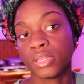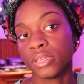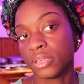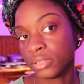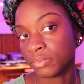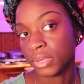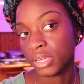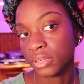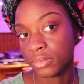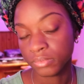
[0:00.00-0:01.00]
You
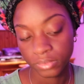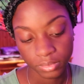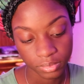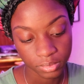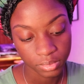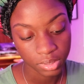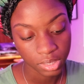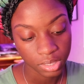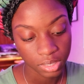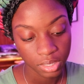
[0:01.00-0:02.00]
smile.
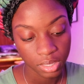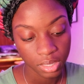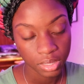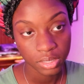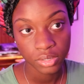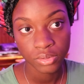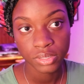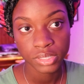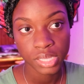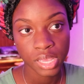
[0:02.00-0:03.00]
And then do the
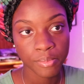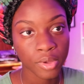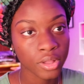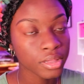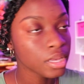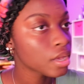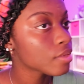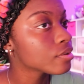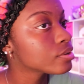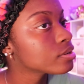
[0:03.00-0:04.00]
same on the
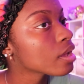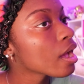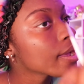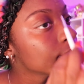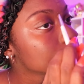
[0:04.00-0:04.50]
other side.